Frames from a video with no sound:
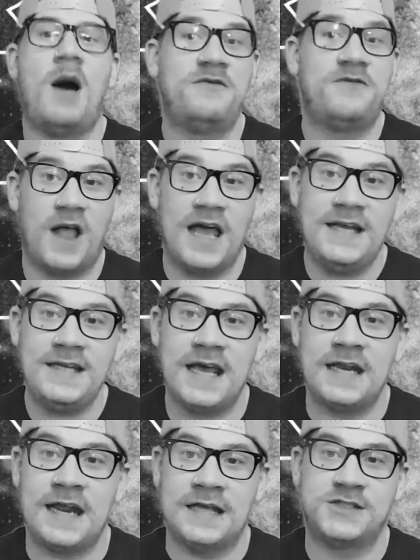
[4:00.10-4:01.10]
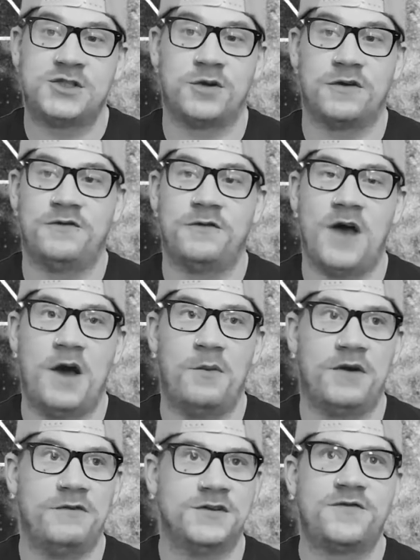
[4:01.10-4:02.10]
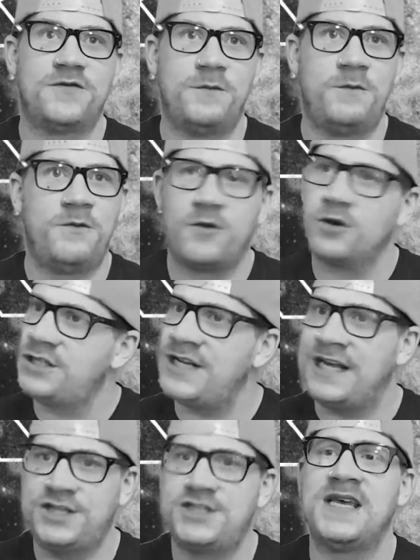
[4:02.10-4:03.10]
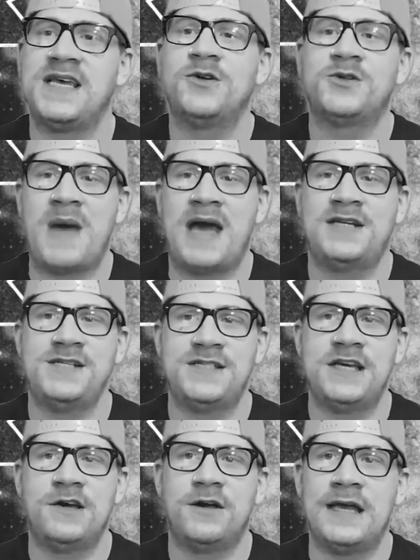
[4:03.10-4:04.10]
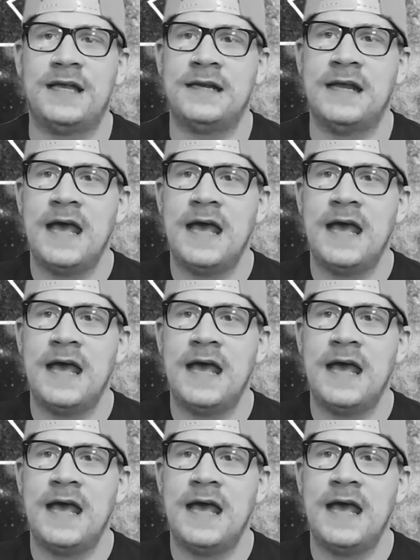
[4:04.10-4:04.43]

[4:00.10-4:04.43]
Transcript: Flight, and it is sort of one of his first-ish singles matches here in